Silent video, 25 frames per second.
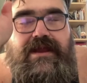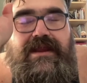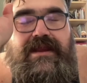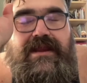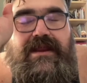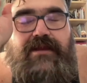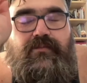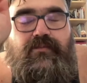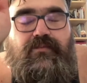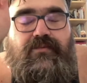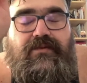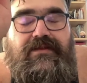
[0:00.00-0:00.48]
and
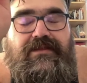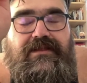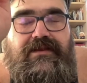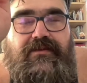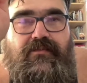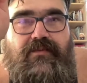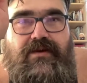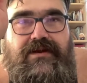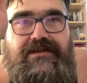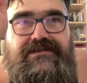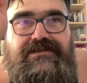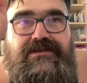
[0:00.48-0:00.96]
I really
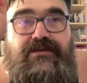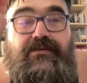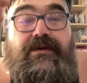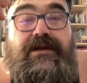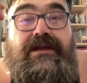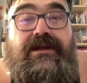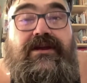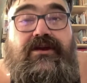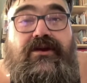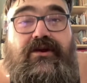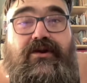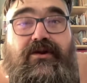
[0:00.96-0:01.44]
want to
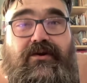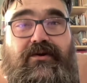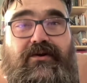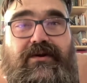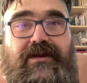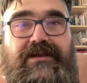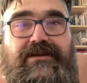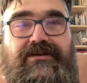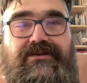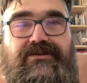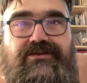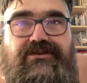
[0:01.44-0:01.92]

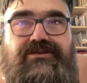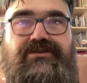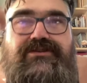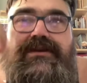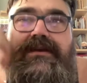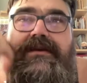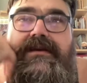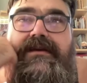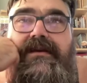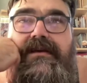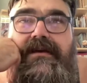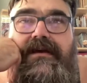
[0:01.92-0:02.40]
encourage
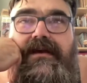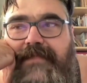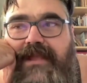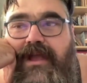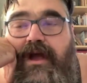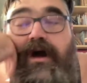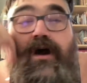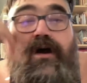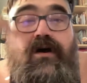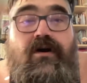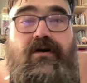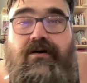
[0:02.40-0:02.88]

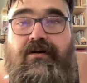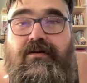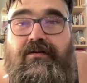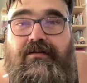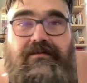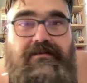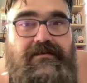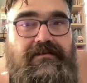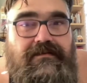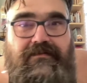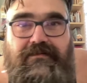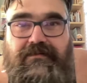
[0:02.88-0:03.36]

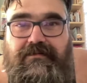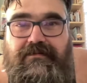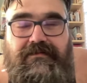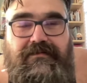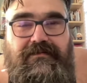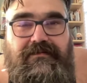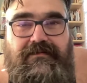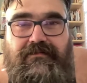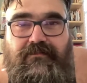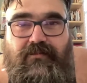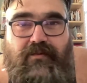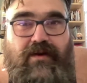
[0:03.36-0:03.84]
all
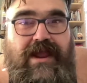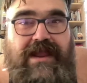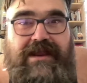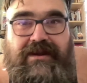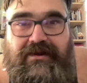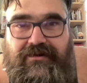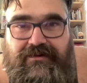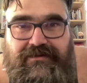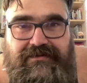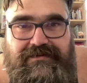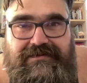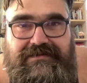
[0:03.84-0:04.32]

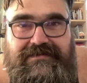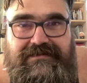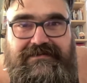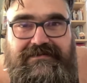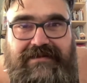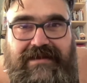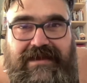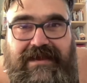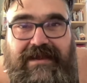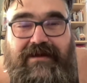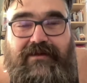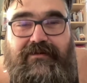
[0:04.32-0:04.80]

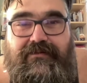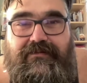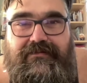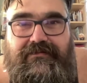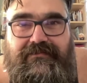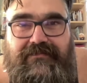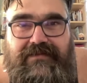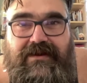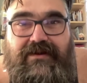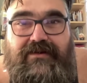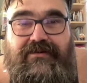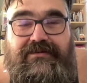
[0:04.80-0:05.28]
writers out
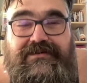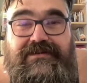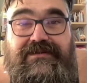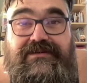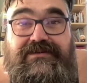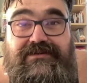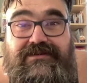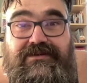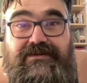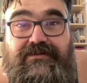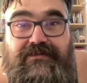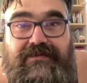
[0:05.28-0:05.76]
there to
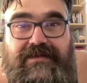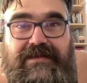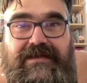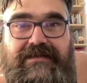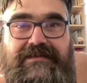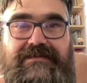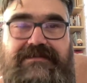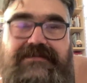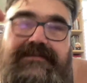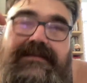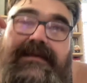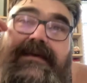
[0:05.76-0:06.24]
do
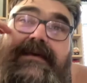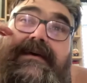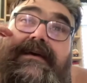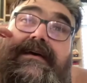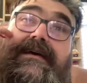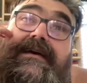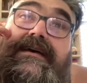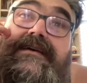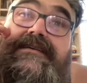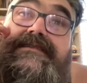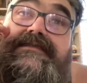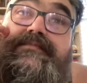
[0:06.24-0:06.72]
this,
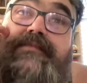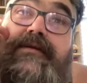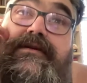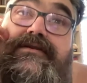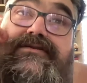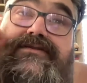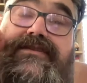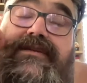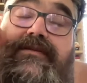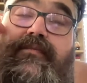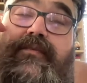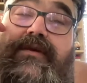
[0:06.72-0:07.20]

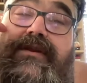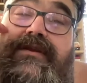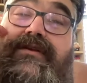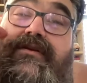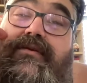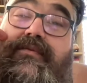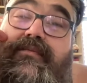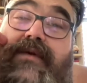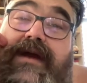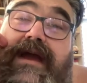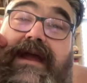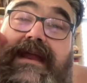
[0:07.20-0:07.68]
especially when
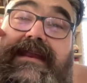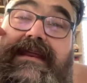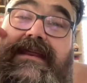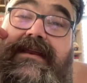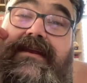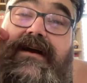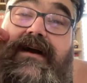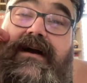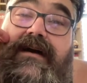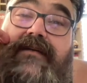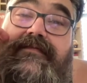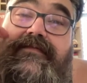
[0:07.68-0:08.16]
you're
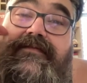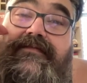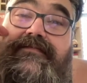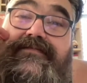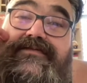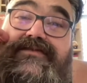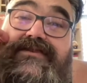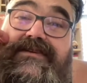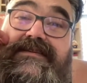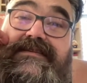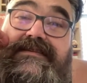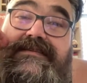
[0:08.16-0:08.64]
writing off of
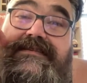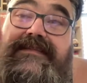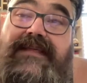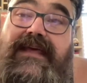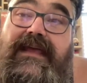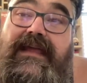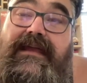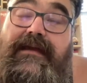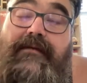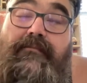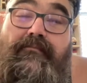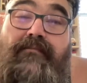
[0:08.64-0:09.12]
just
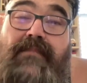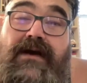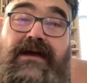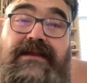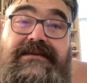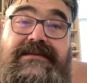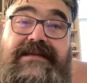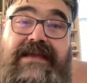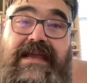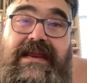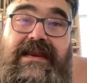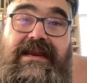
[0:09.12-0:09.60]
like
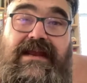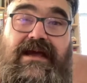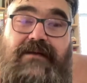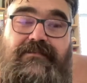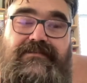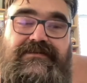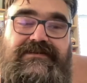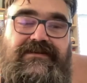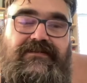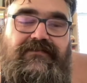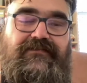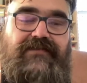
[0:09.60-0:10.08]
mundane
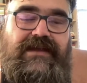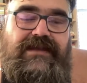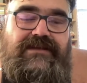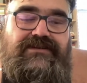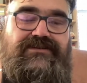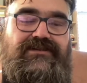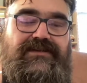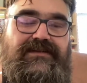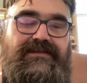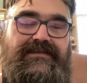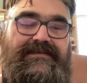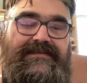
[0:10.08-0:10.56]

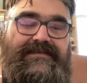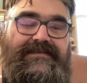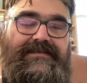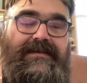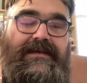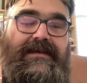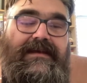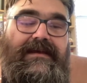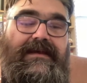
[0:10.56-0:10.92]
observations.